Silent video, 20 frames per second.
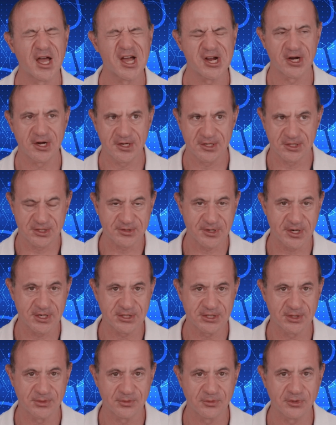
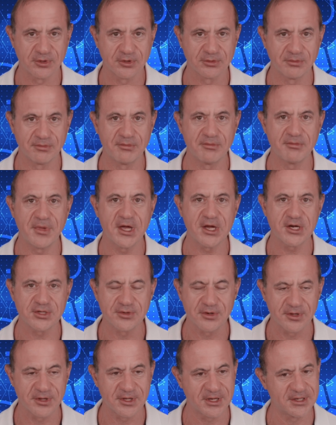orchestration will make
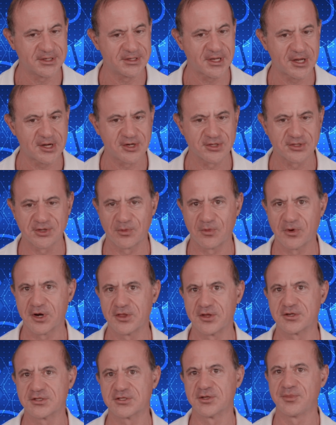sure the containers are where
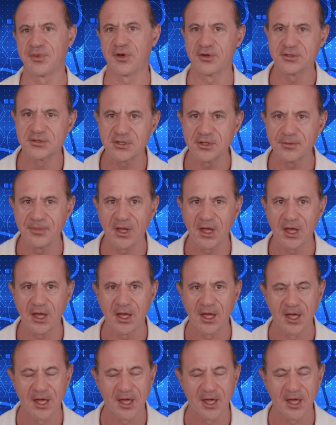they're supposed to be